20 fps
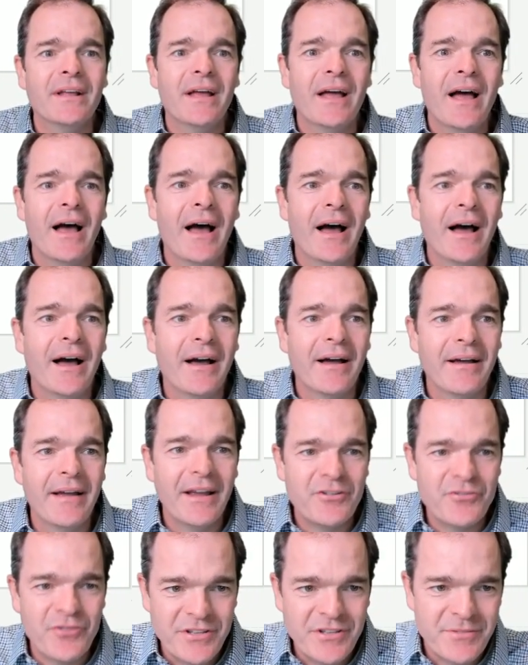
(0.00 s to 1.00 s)

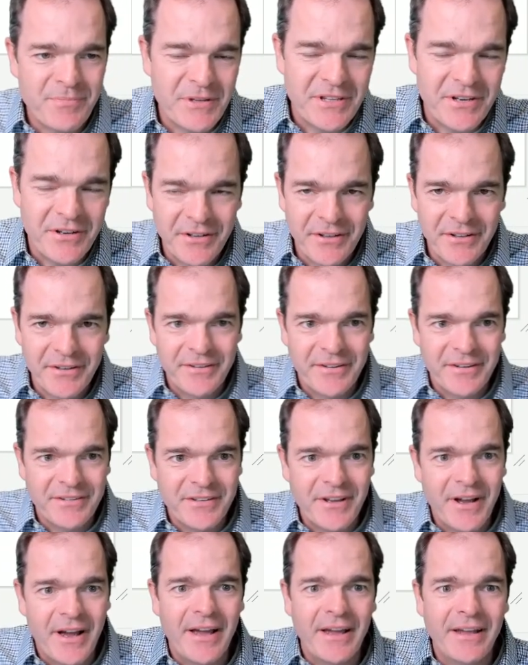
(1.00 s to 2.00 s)
Android's material
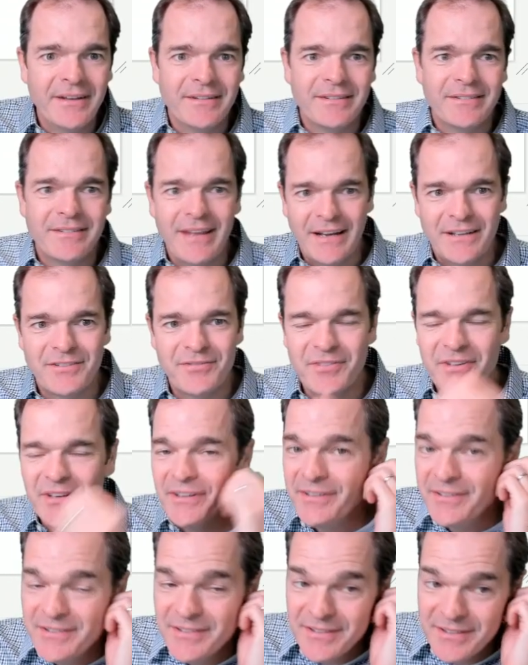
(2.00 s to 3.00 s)
design text
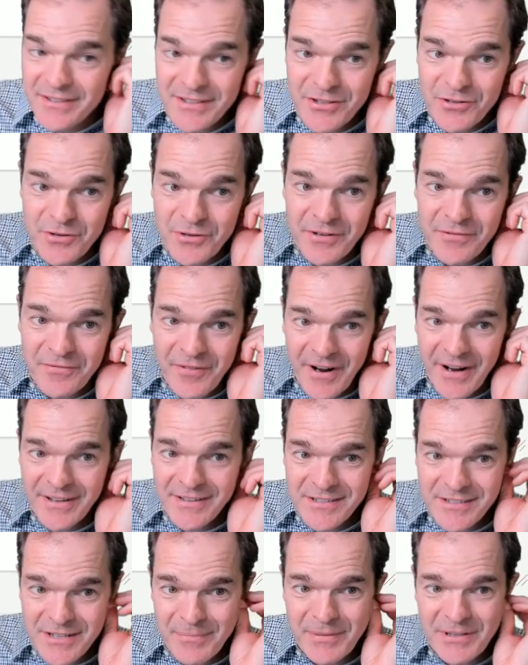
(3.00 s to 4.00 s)
fields, you can find
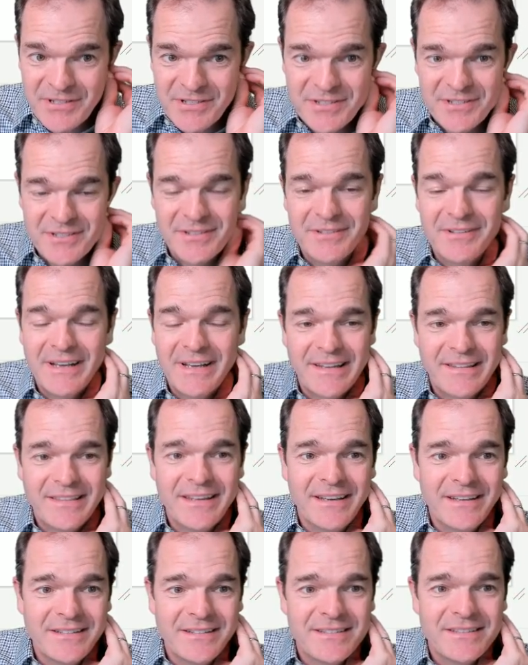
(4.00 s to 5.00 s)
snippets like
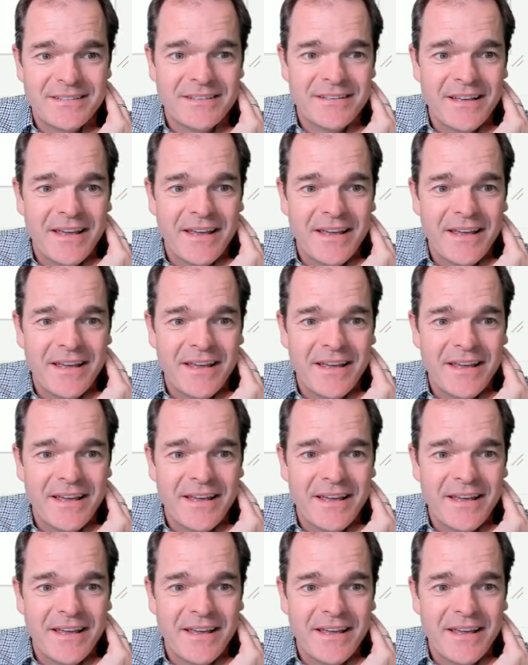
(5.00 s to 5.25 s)
this.